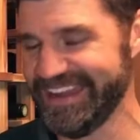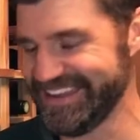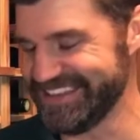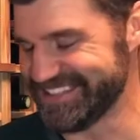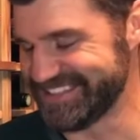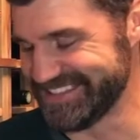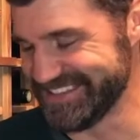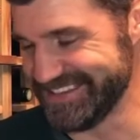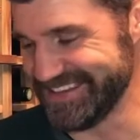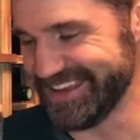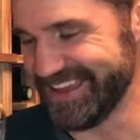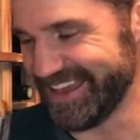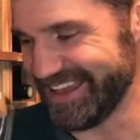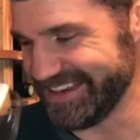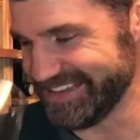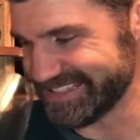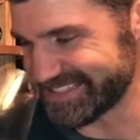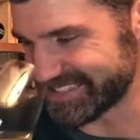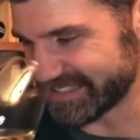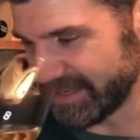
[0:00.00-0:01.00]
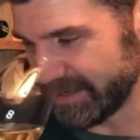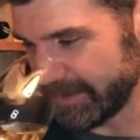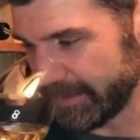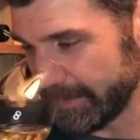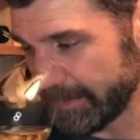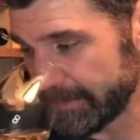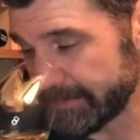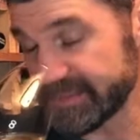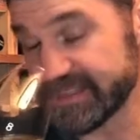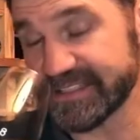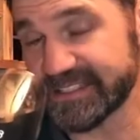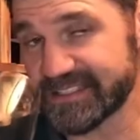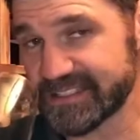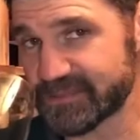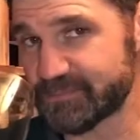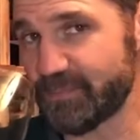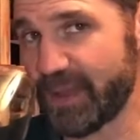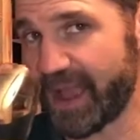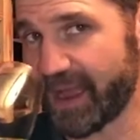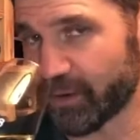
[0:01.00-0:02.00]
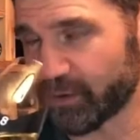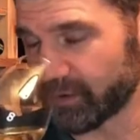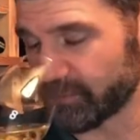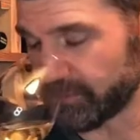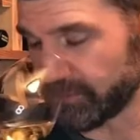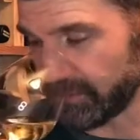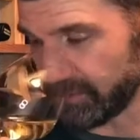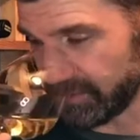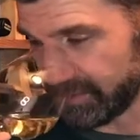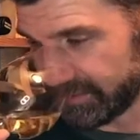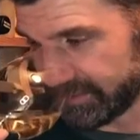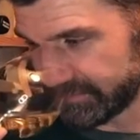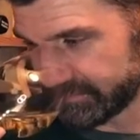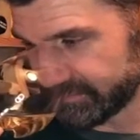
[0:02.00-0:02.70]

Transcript: is nice. This is powerful.